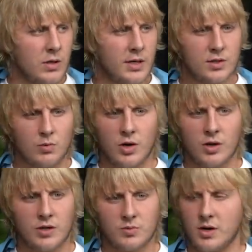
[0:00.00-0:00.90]
It's
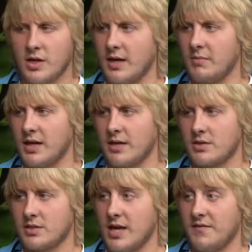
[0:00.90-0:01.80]
one of them. Like,
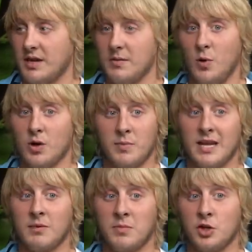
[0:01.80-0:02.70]
it's definitely one
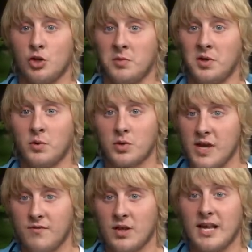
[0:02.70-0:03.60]
beginning with a W, because
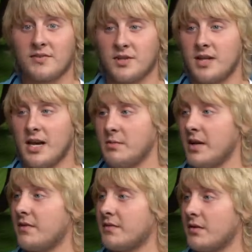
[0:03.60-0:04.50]
everyone laughs at the
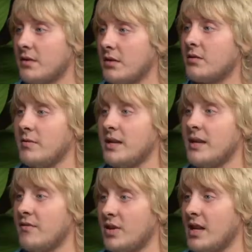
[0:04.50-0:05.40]
IBF. Yeah, you know what I mean?
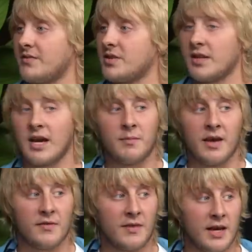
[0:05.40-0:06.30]
Like, everyone laughs at the
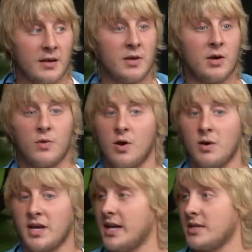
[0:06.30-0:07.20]
IBF and the IBO. No
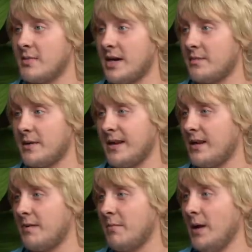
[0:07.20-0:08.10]
one cares about the pair of
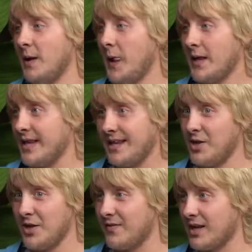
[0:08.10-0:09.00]
them. They're
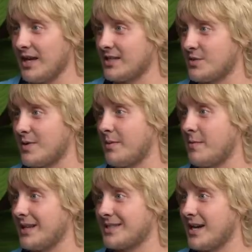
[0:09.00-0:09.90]
not even classed as proper
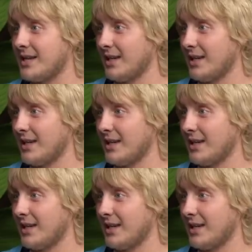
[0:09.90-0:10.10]
belts, are they?